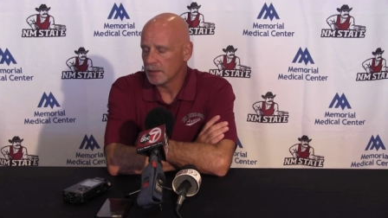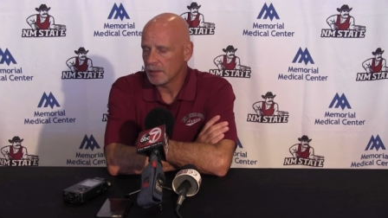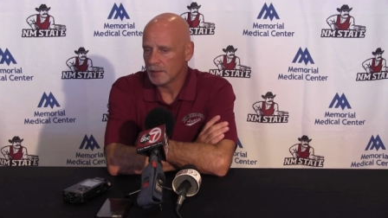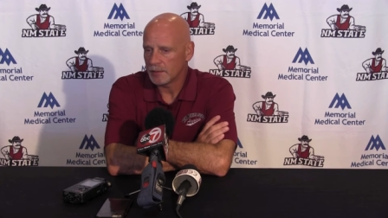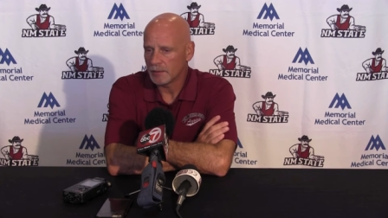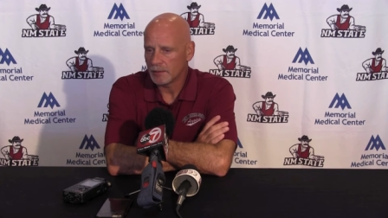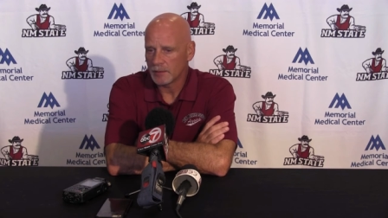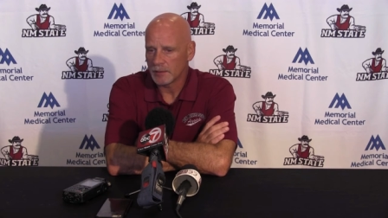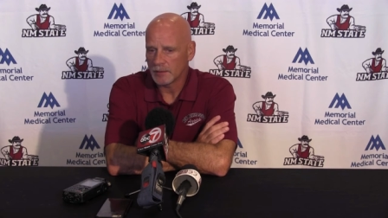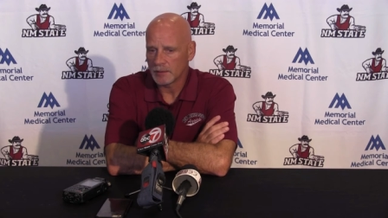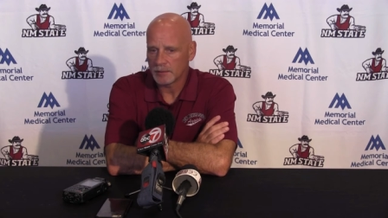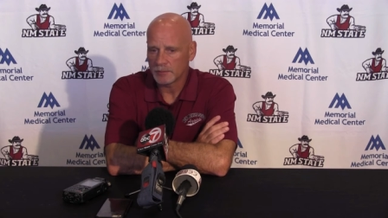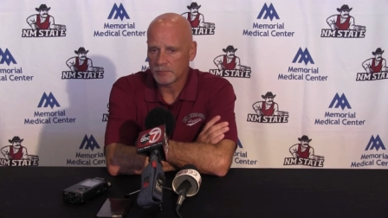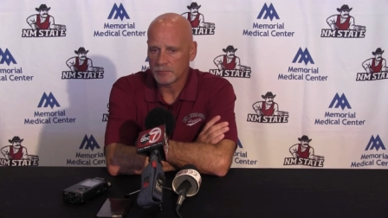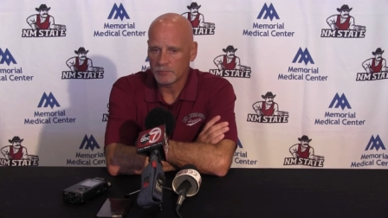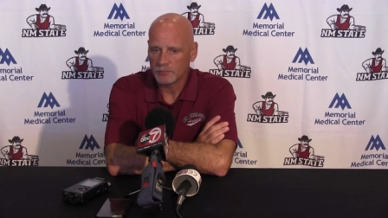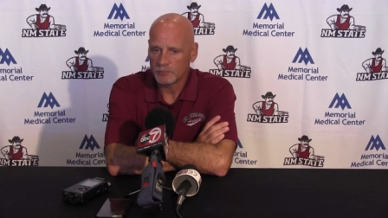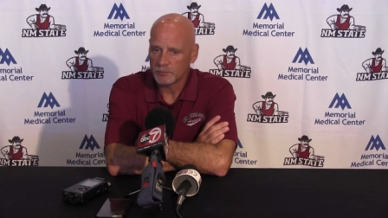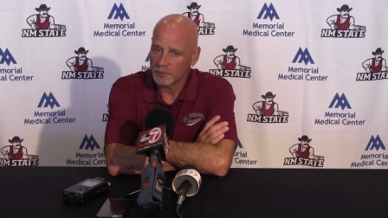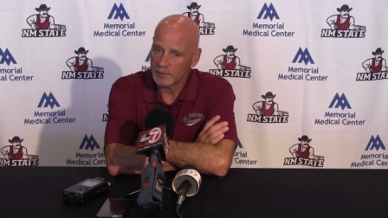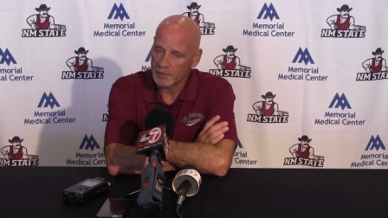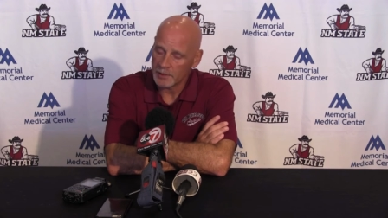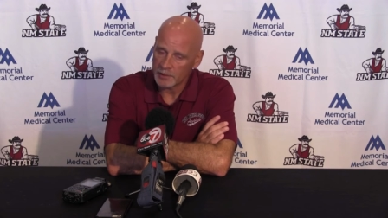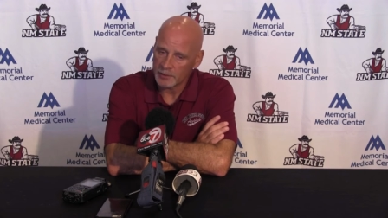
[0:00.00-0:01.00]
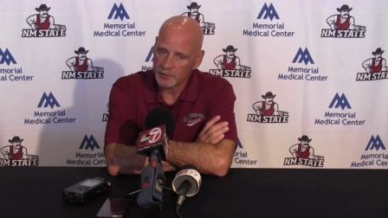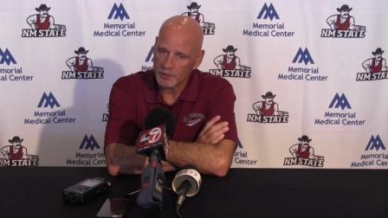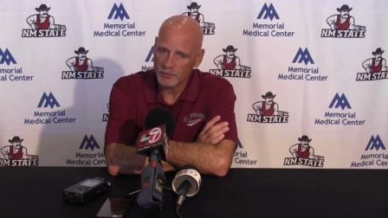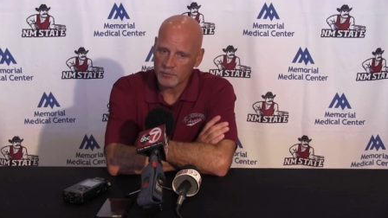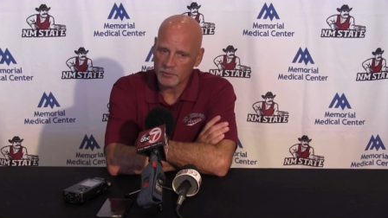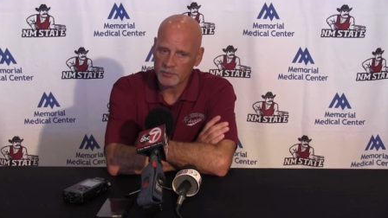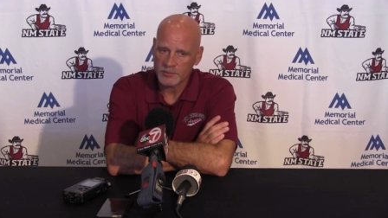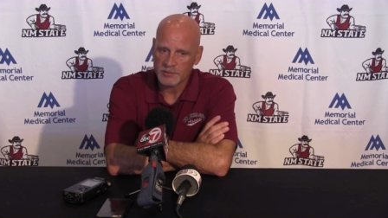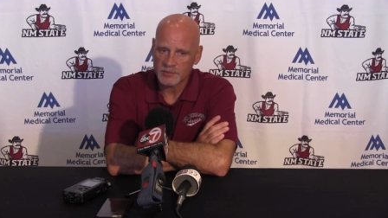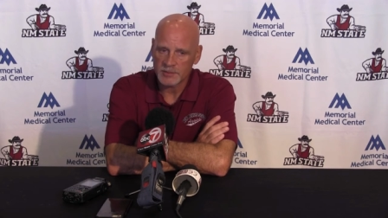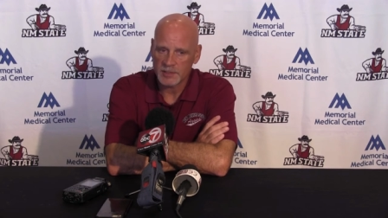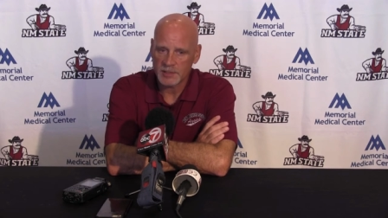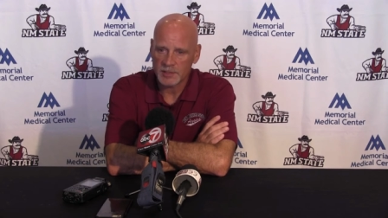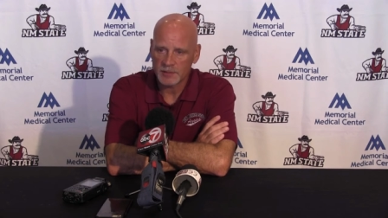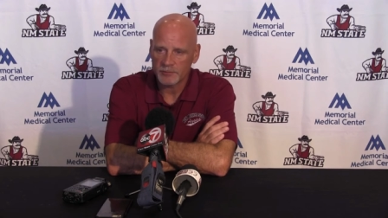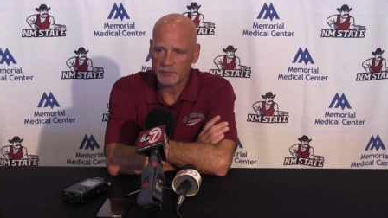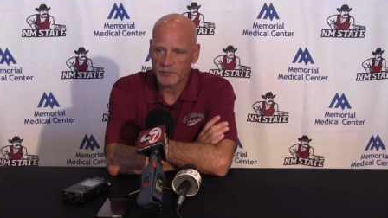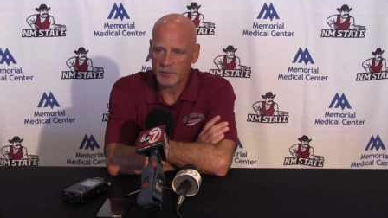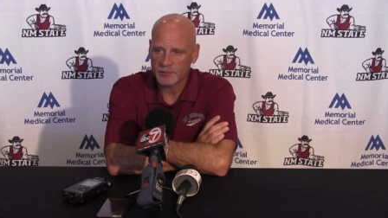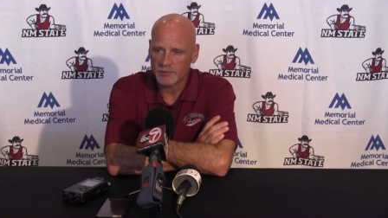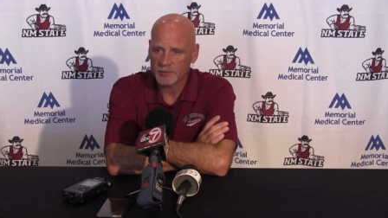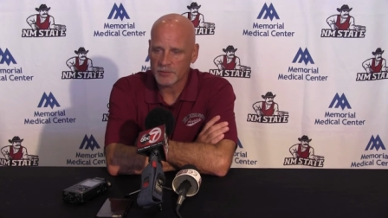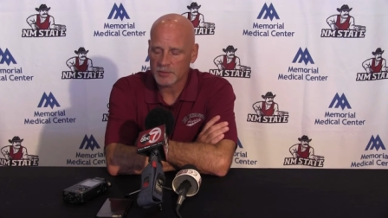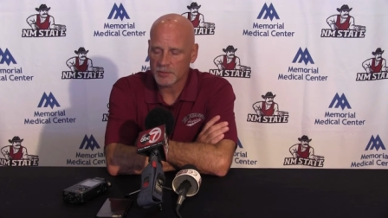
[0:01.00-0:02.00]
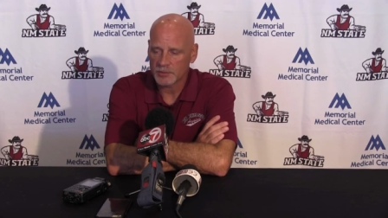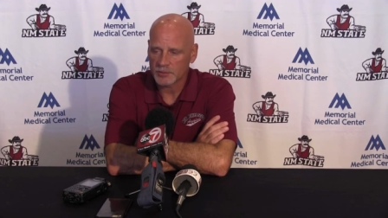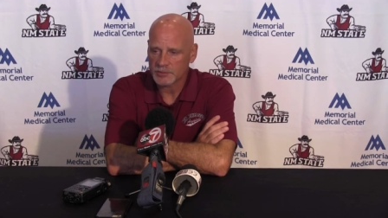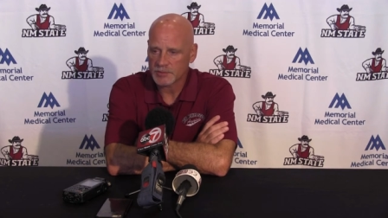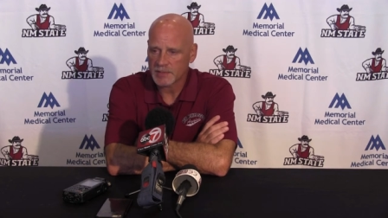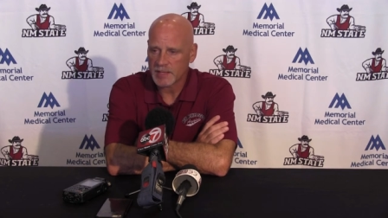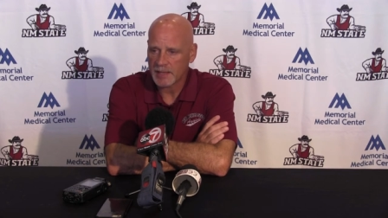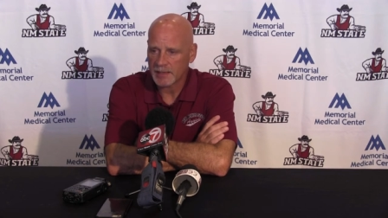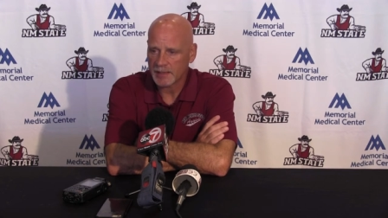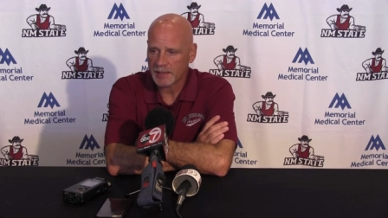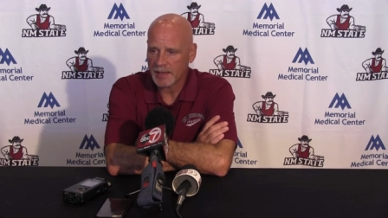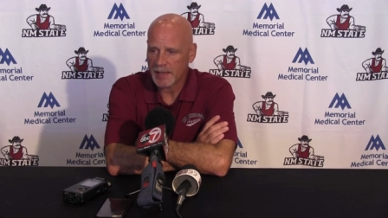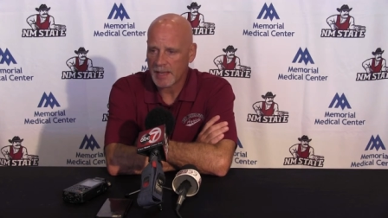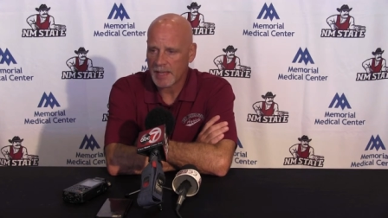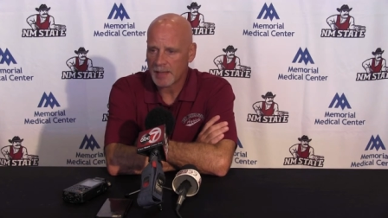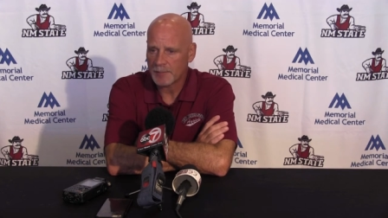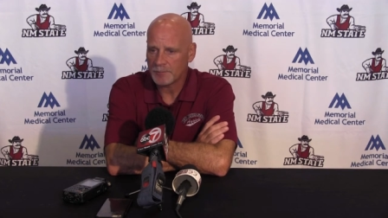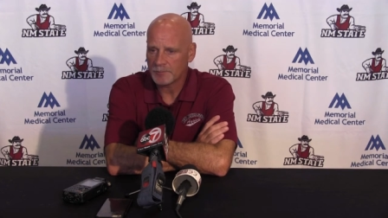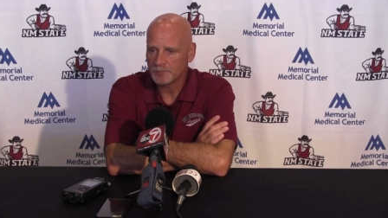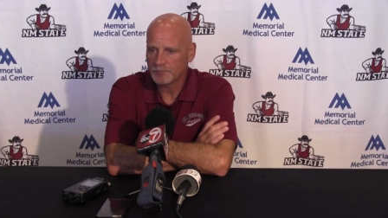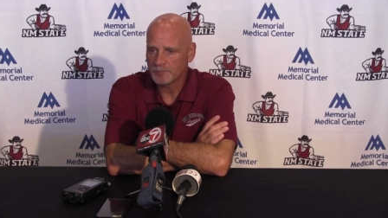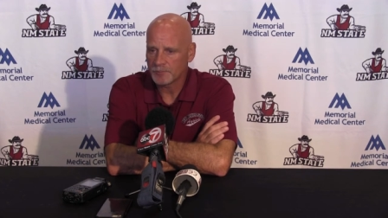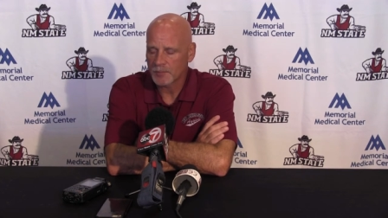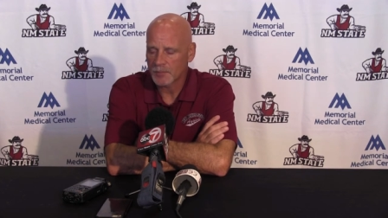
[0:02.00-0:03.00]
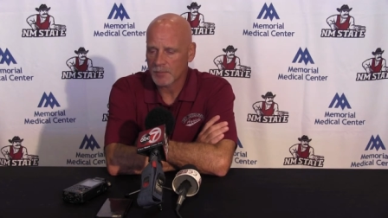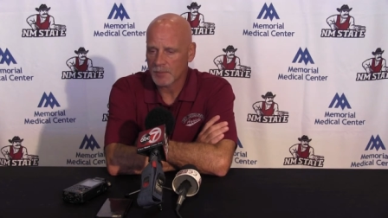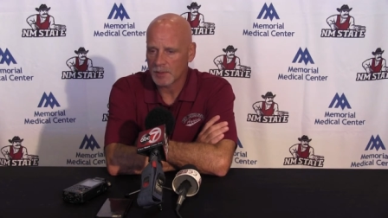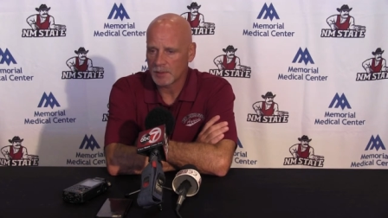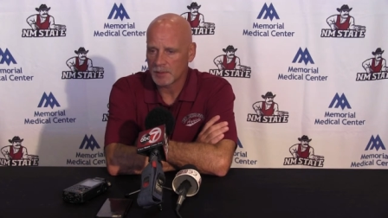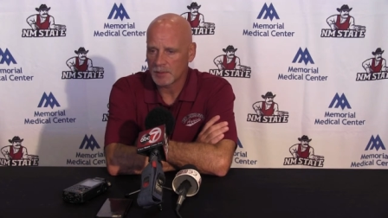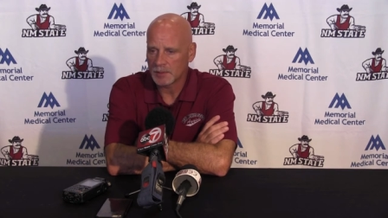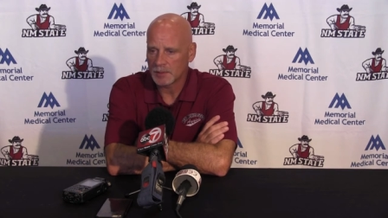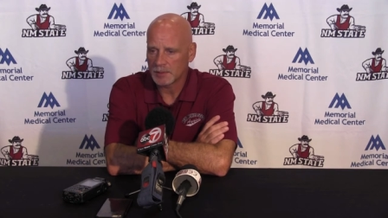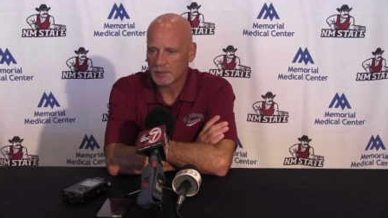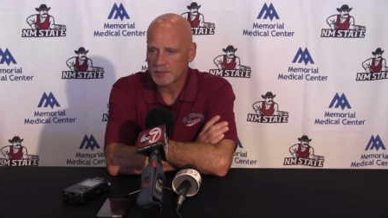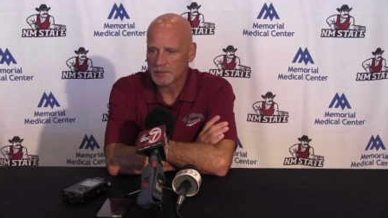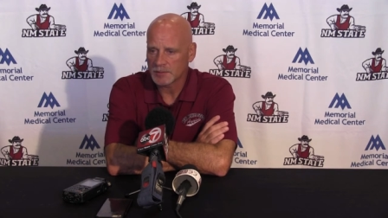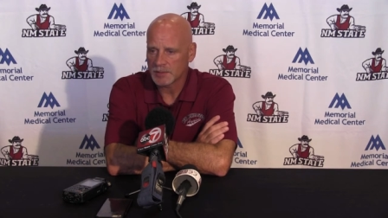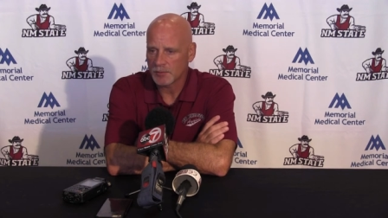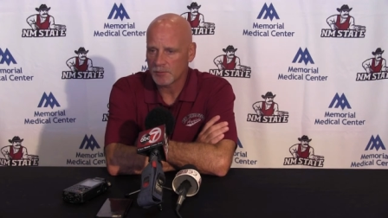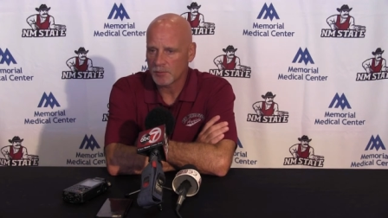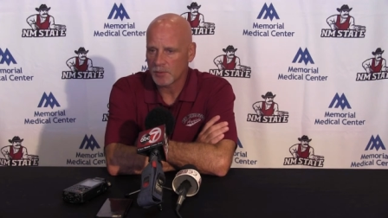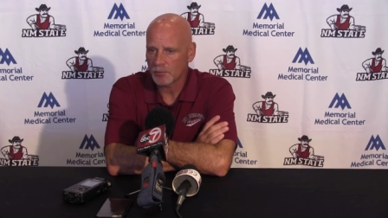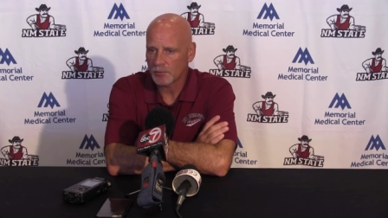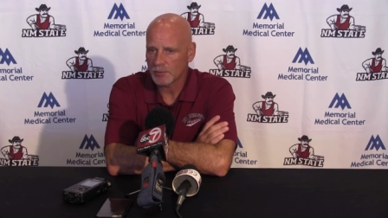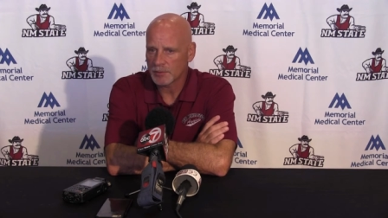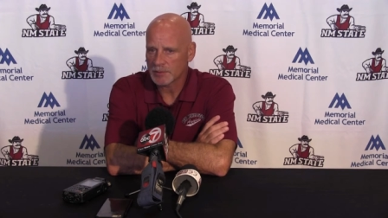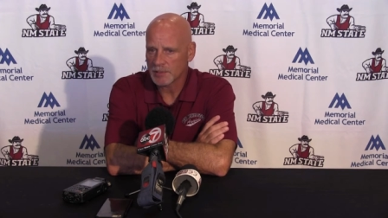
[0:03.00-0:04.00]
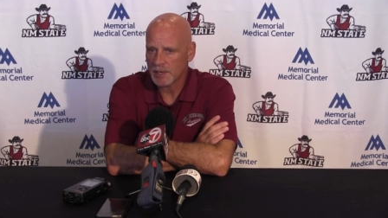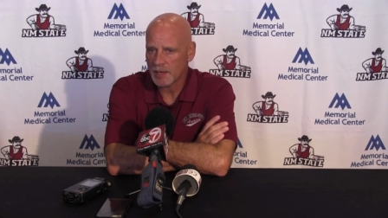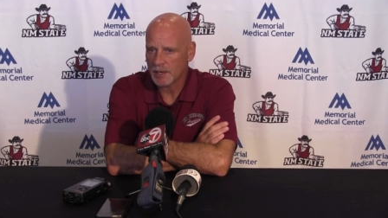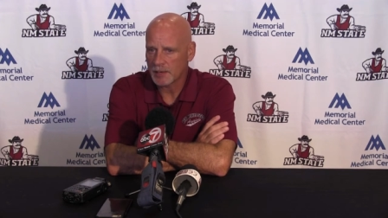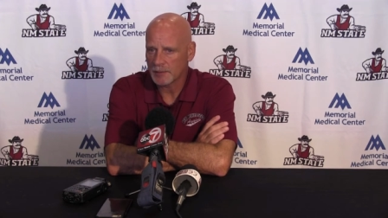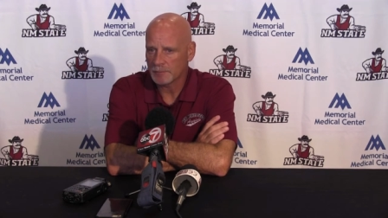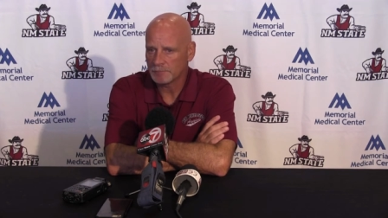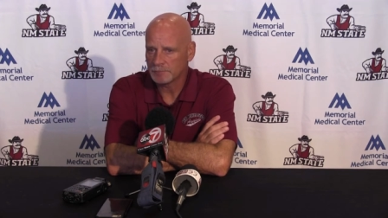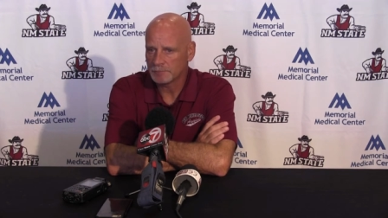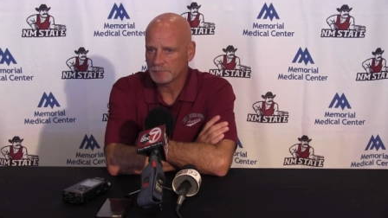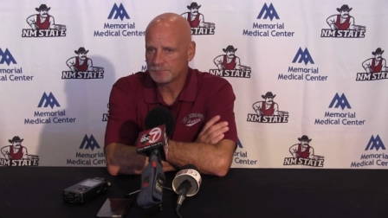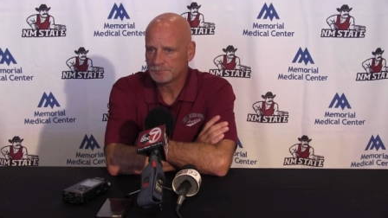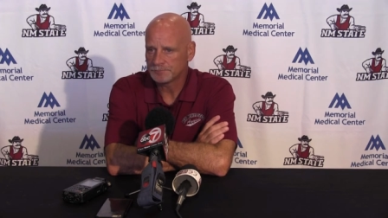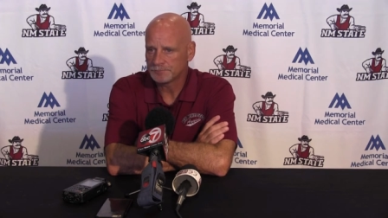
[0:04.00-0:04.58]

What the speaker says: And we've got to go and see if we've closed that gap and see where we stand.